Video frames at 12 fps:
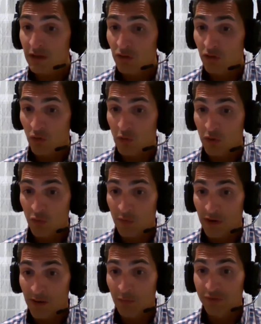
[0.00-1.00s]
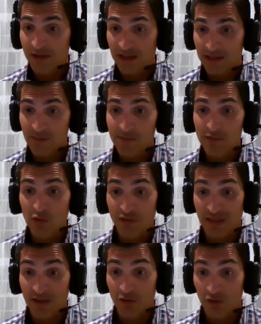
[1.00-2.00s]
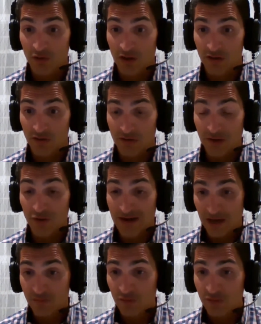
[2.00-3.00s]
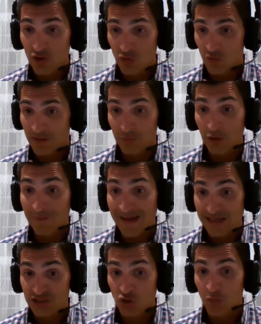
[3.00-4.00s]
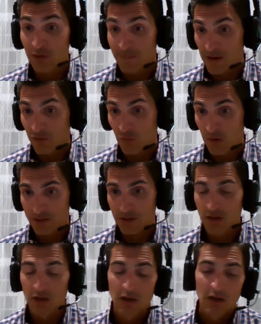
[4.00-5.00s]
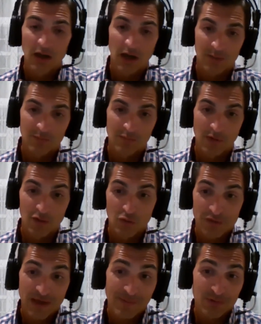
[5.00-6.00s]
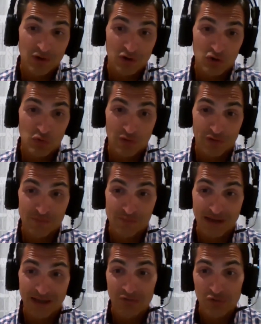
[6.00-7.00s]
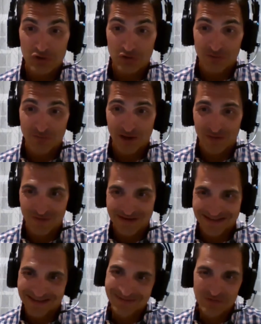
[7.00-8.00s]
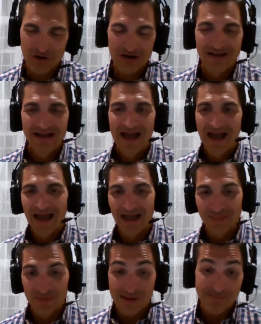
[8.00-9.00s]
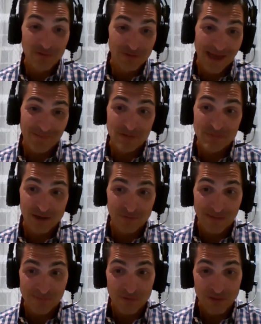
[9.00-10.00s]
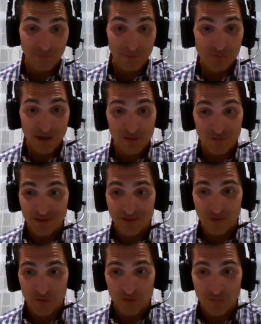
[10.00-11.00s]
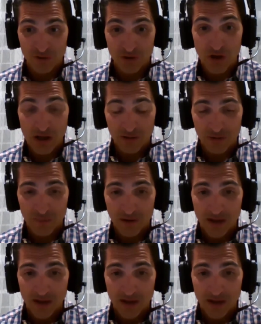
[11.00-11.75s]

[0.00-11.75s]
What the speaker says: So once we were able to get the baby to extend her neck fully, she was able to latch, open the mouth wider. Mother was happier because she wasn't in pain when she was breastfeeding anymore. And the baby was happy because baby was able to breastfeed. So it was pretty awesome.